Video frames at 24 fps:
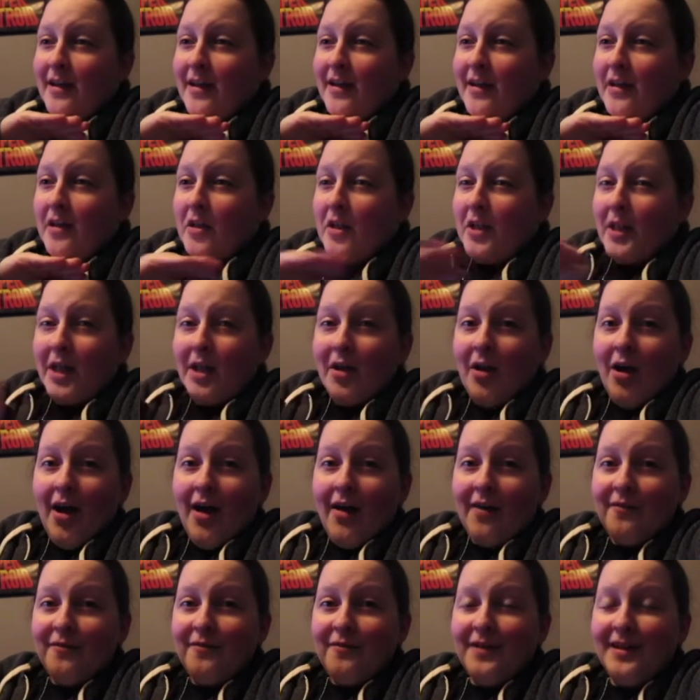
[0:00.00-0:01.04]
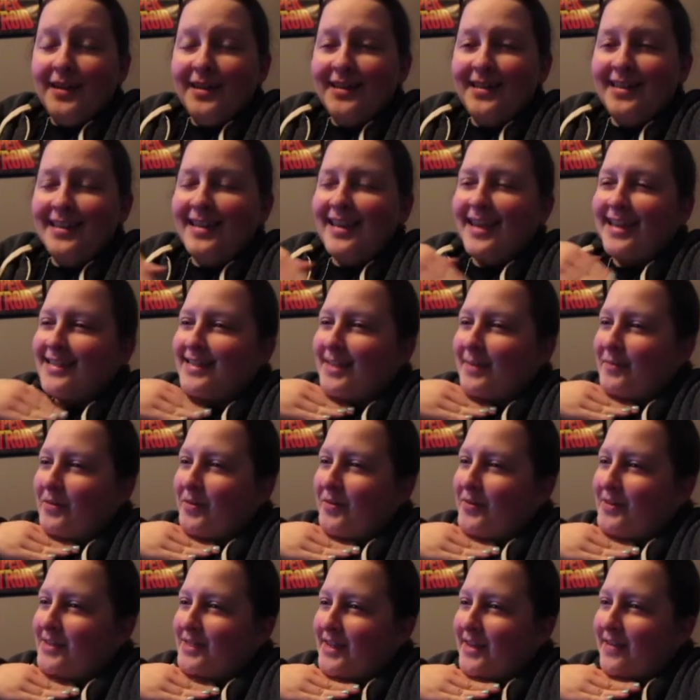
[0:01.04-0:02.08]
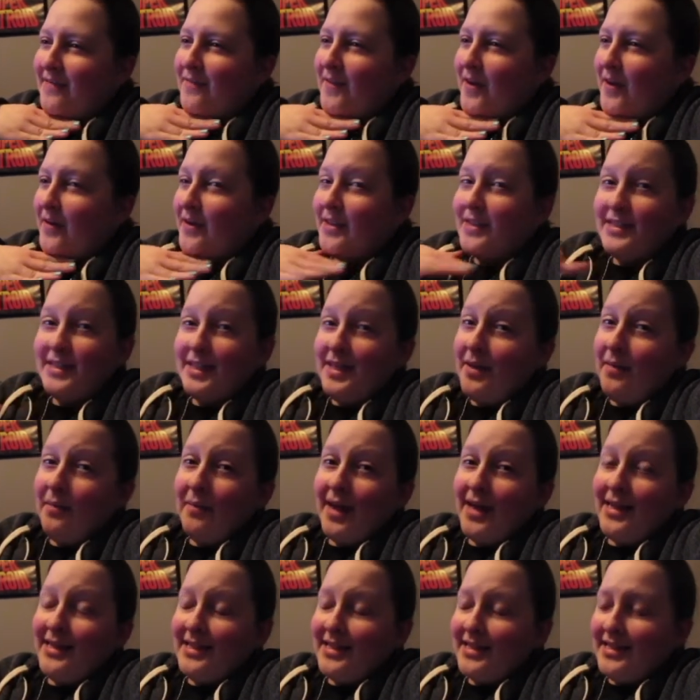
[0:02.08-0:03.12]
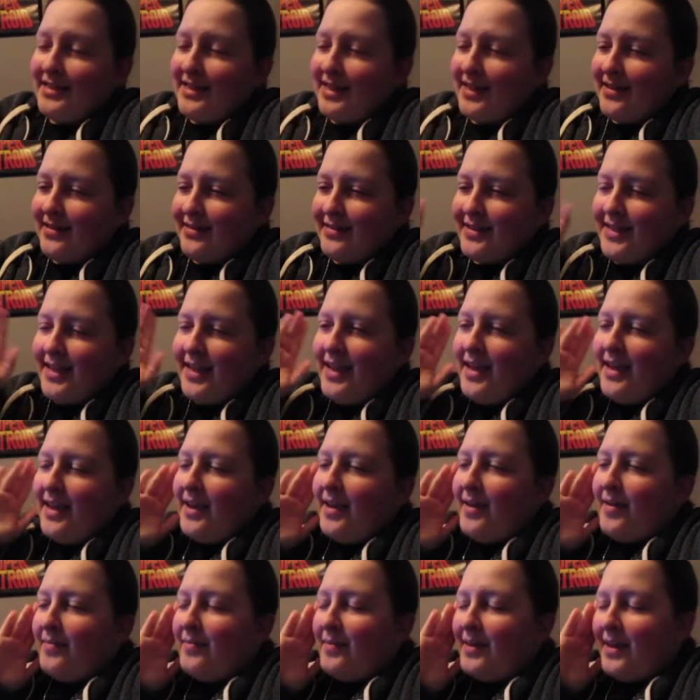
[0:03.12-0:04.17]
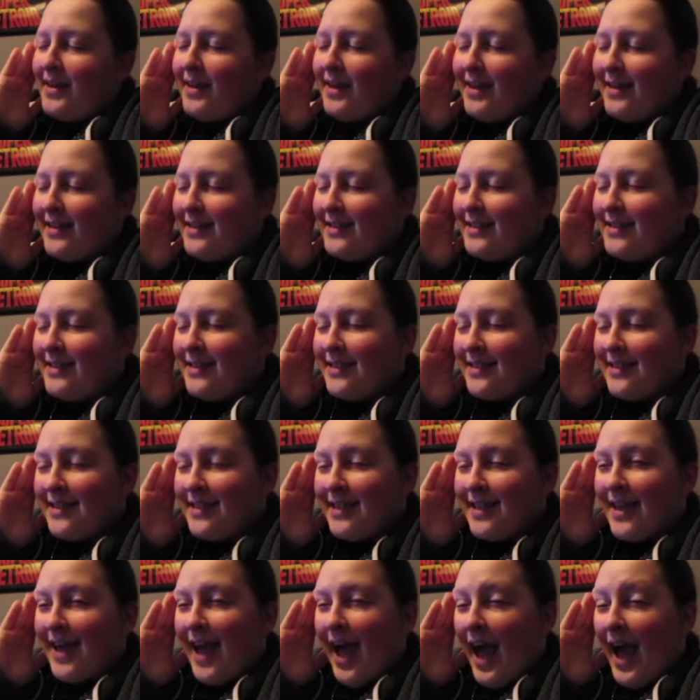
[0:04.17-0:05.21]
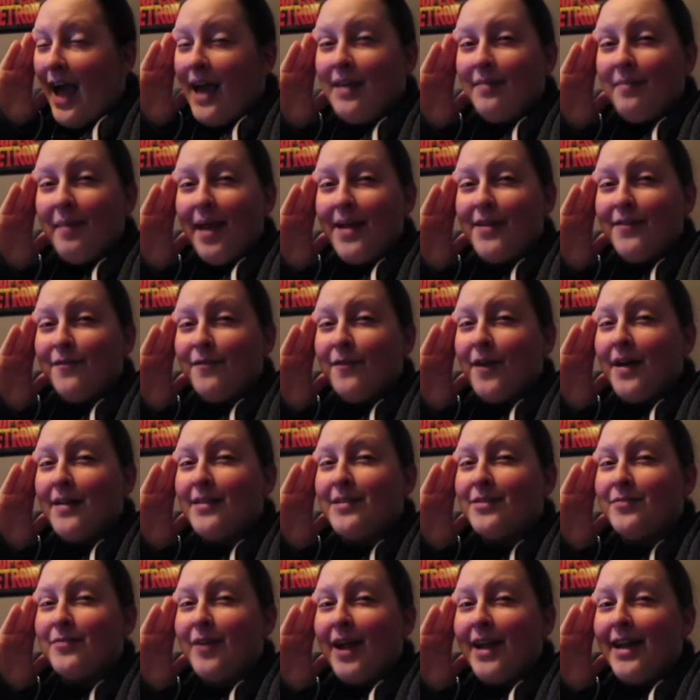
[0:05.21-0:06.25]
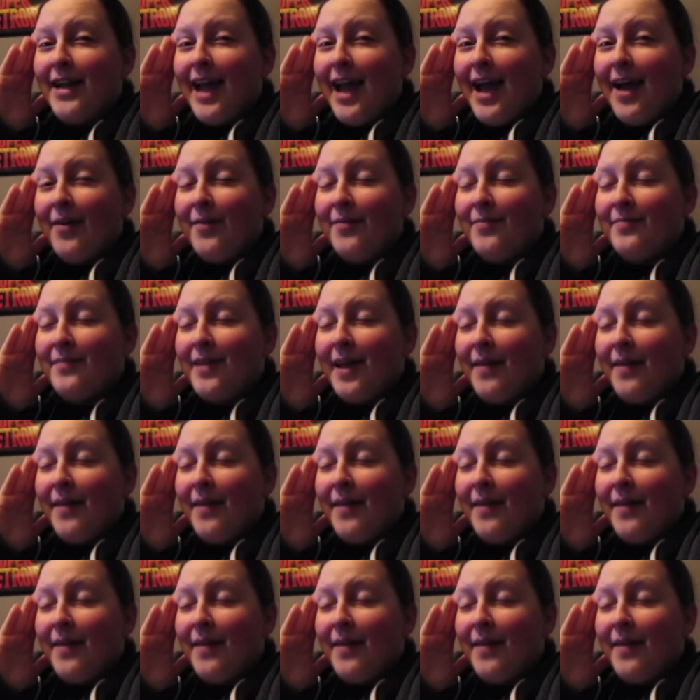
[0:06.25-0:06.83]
click off, because I'm going to get very TMI detailed, because I am out of fucks right now.